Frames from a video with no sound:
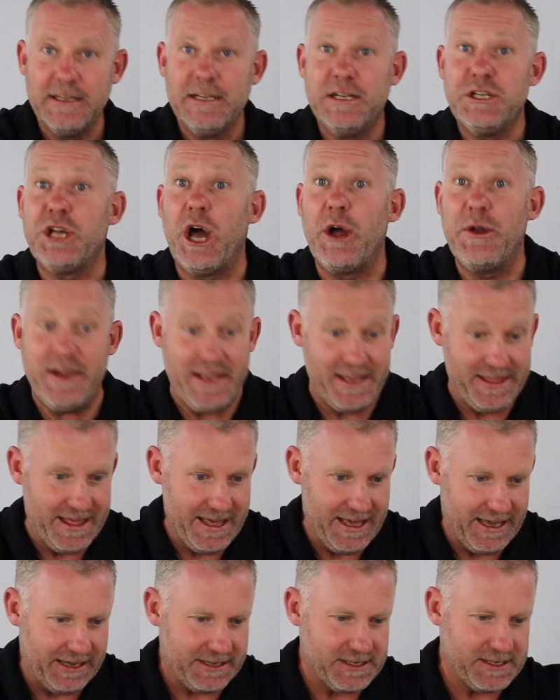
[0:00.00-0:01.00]
don't need
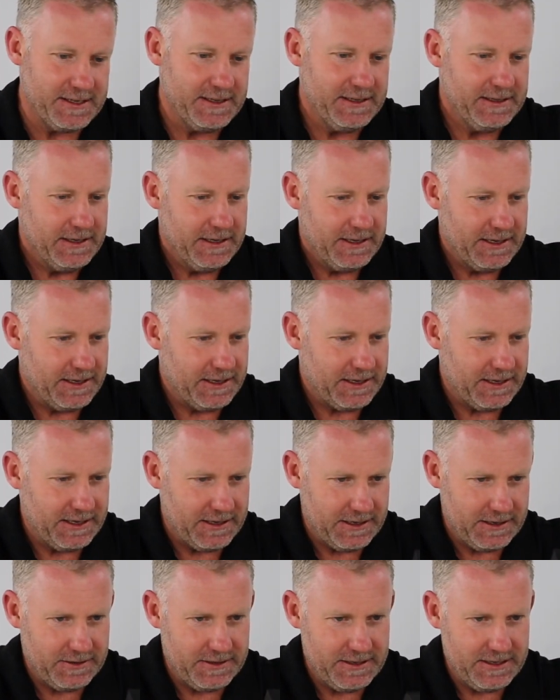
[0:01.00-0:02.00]
that.
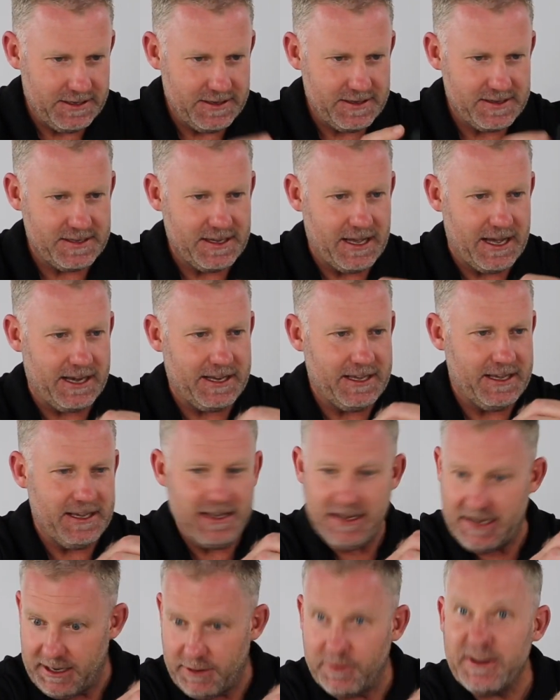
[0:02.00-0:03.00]
On the inside
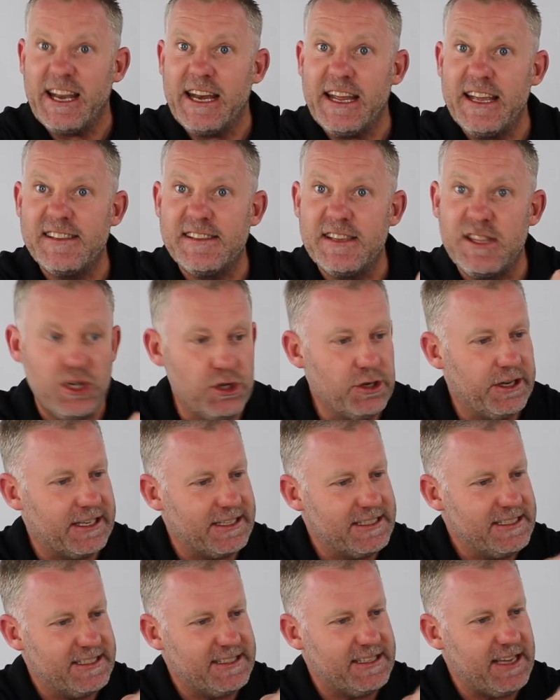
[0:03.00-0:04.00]
here, we're going to get to the
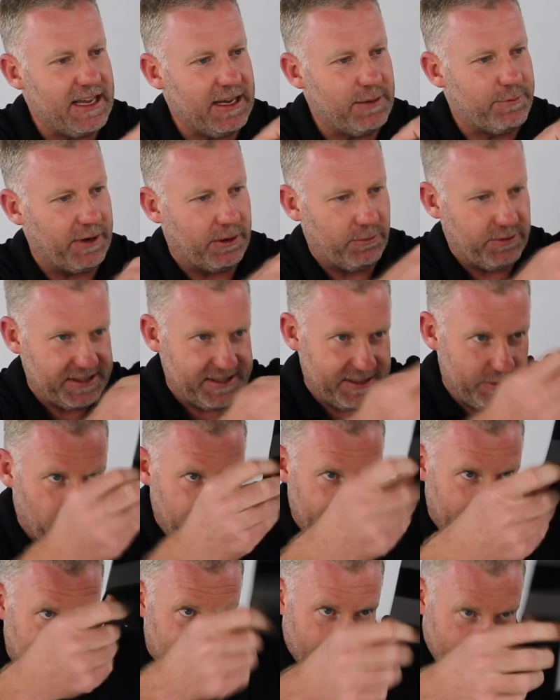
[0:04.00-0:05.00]
unit in a sec, but I want to see
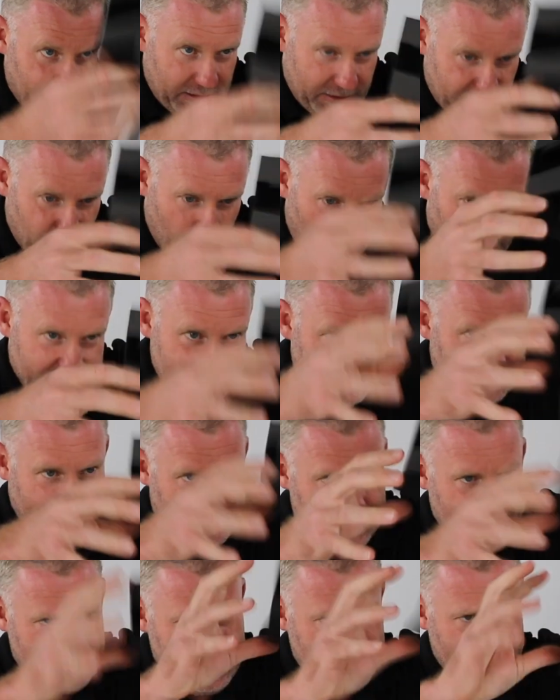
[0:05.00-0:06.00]
all the other little toys that
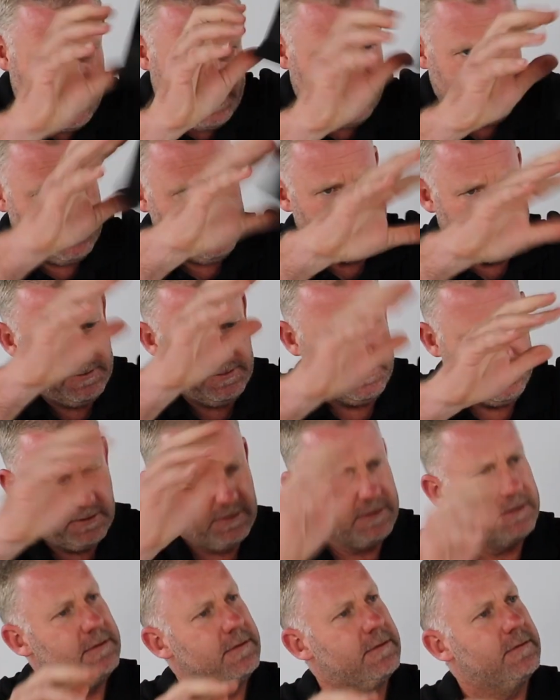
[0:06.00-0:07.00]
are in here.
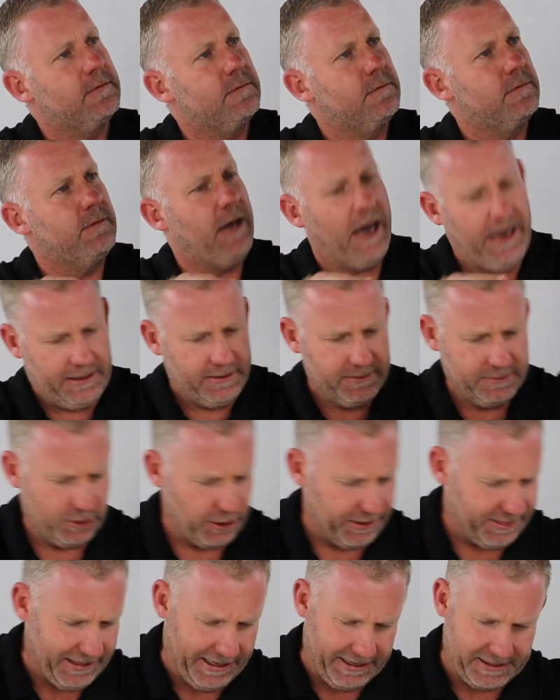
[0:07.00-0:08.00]
Ha,
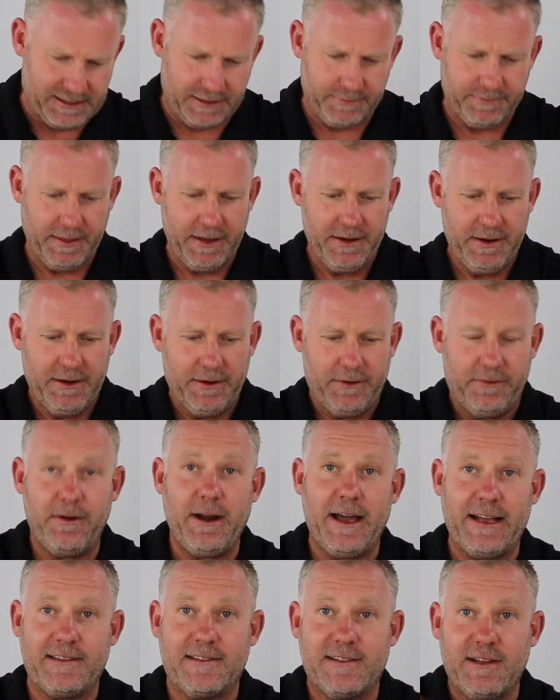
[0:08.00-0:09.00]
got that.
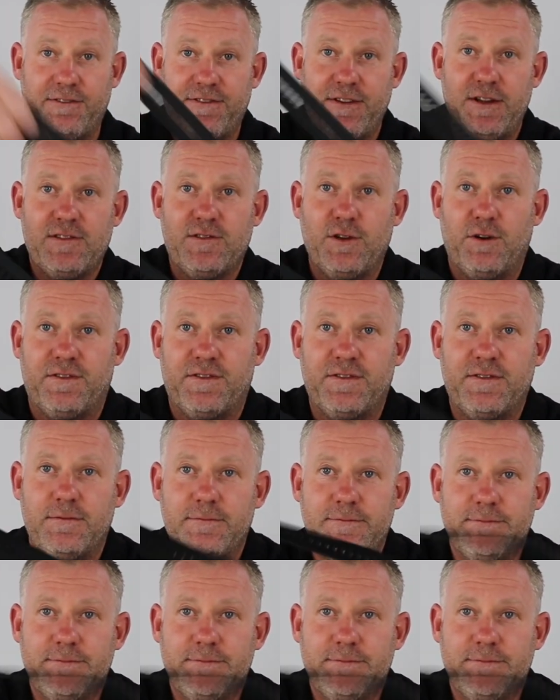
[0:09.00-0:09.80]
Right, so first off,